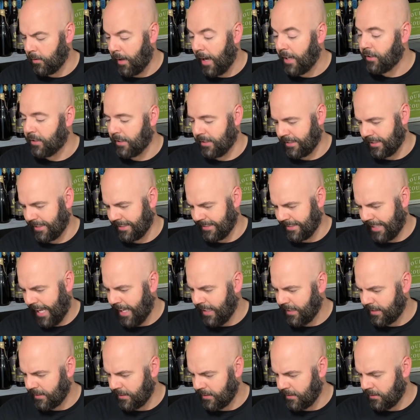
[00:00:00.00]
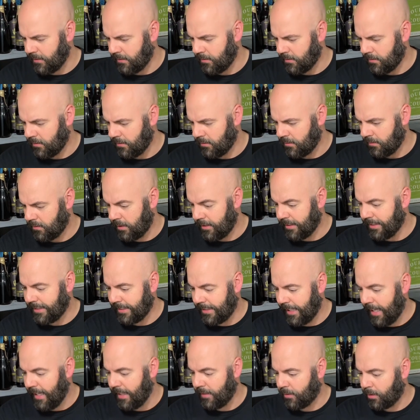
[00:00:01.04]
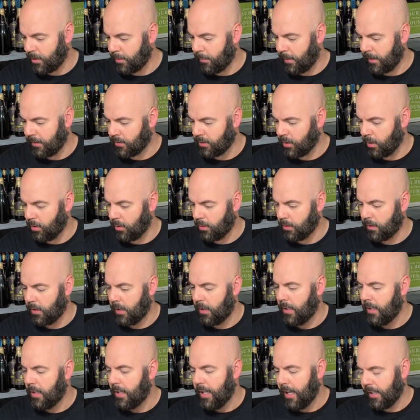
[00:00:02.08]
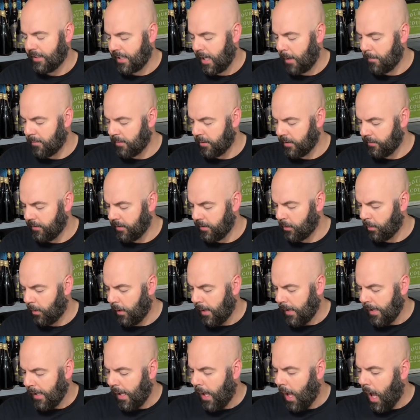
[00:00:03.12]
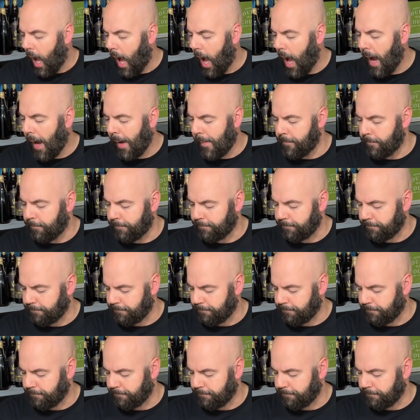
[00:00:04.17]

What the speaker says: Actually, it's exactly to the day 2 months old at time of review. But